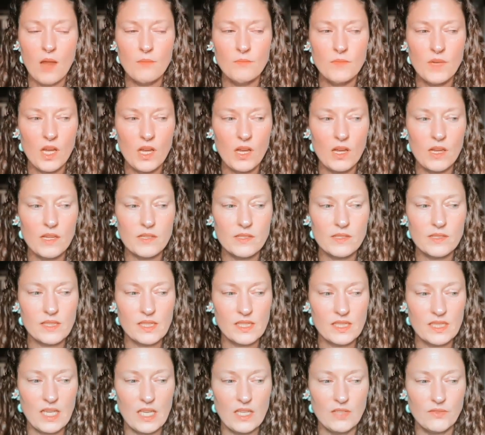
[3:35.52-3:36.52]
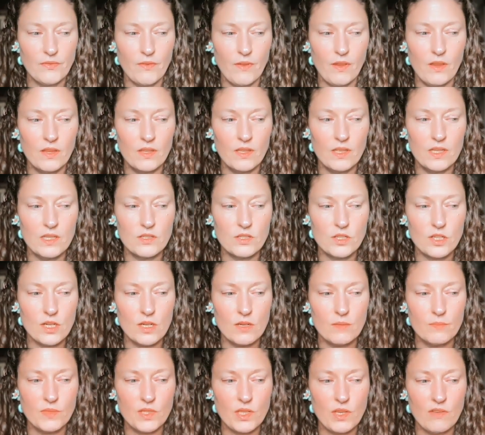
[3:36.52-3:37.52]
I'm not successful in
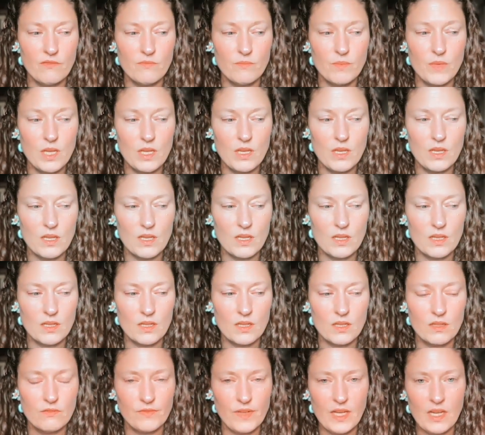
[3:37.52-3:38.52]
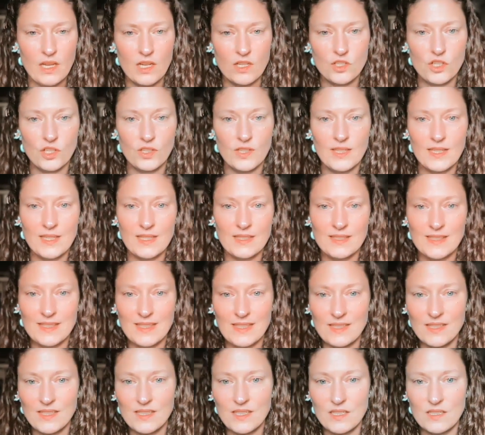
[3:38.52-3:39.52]
terms of being financially
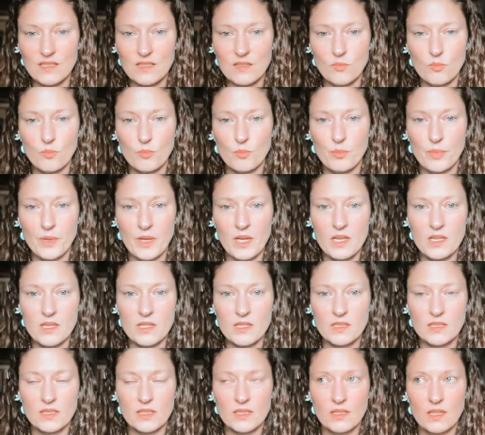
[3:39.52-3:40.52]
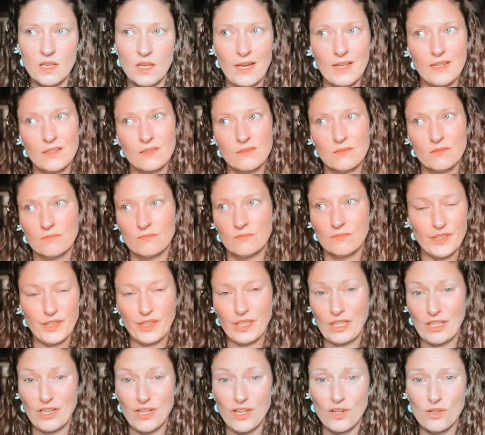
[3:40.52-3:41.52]
consistent, but I don't
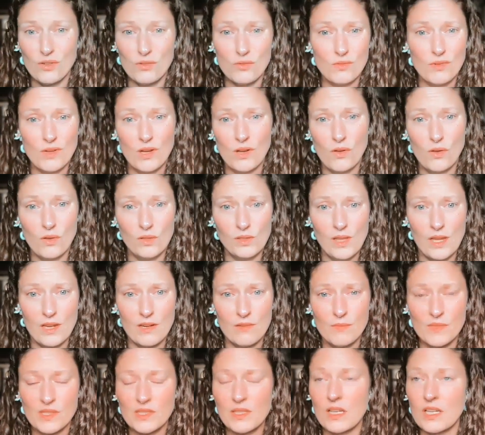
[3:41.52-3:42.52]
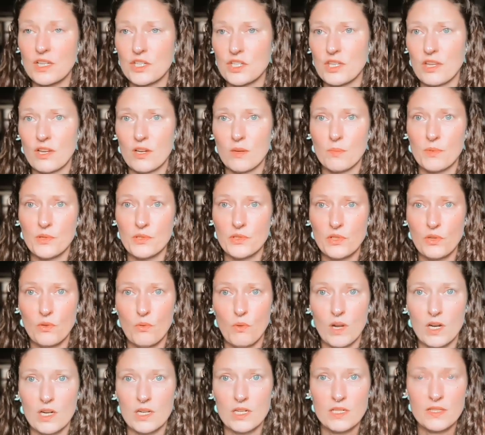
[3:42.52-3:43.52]
really know a whole lot of massage therapists who
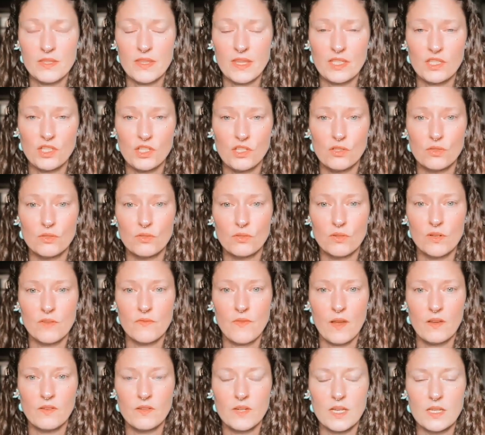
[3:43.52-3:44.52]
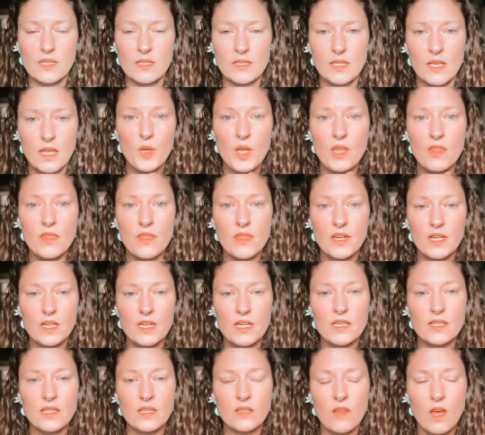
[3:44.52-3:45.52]
are. That's just sort of how it is. But there there
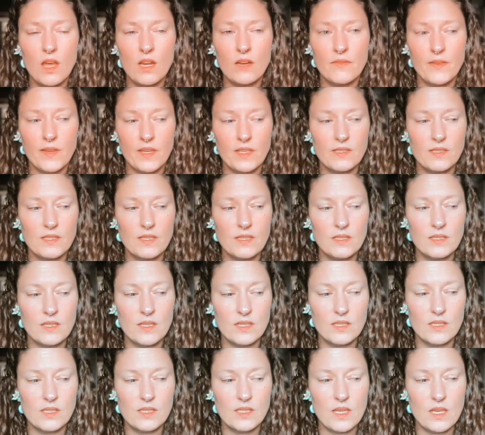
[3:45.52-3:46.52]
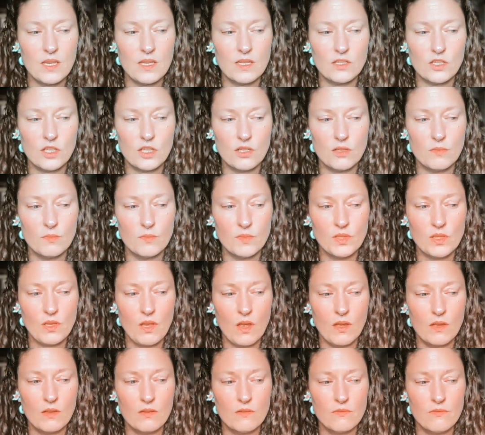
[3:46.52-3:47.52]
is a lot of consistency in terms
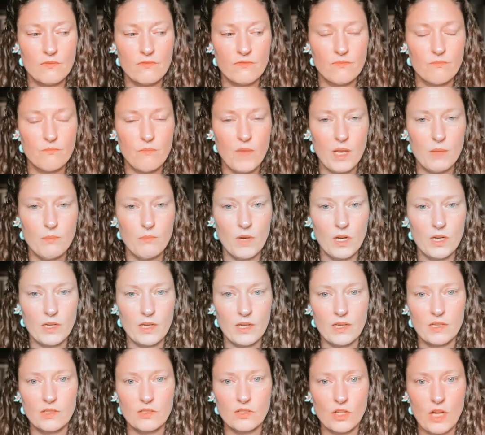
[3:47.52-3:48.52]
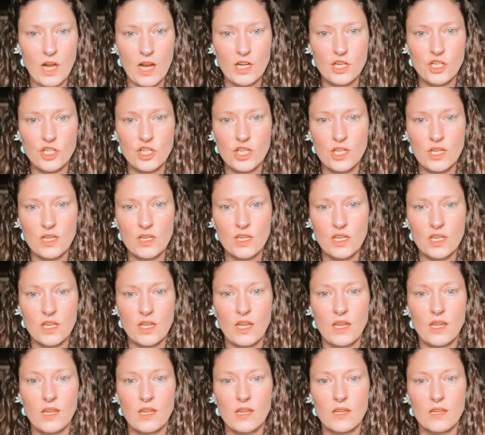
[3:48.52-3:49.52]
of my marketing strategy
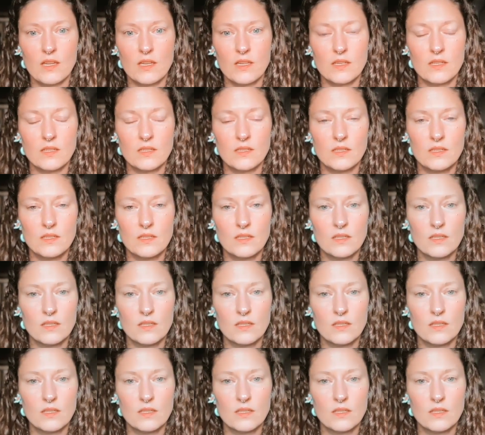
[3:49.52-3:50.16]
and